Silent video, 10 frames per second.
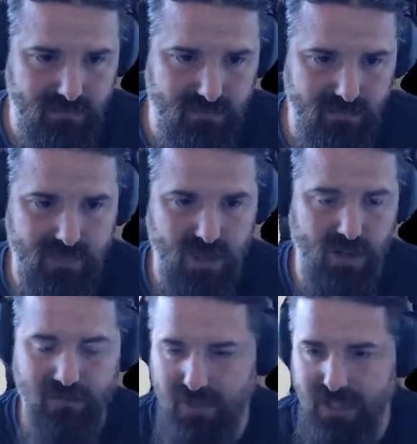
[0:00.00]

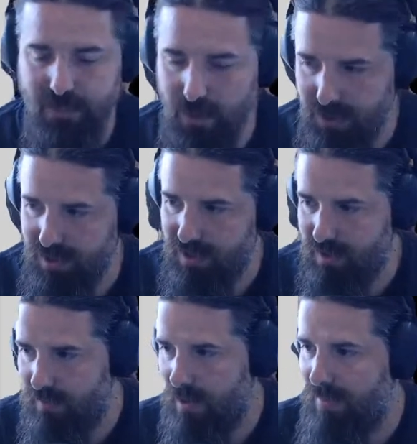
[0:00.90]
conflict because it's a
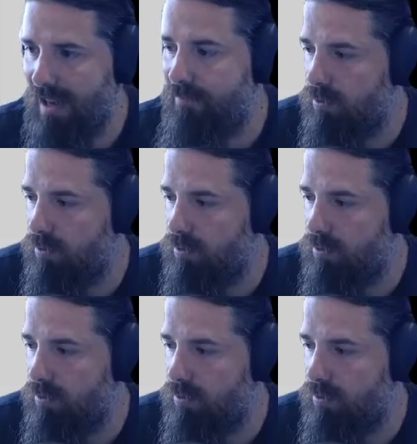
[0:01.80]
platform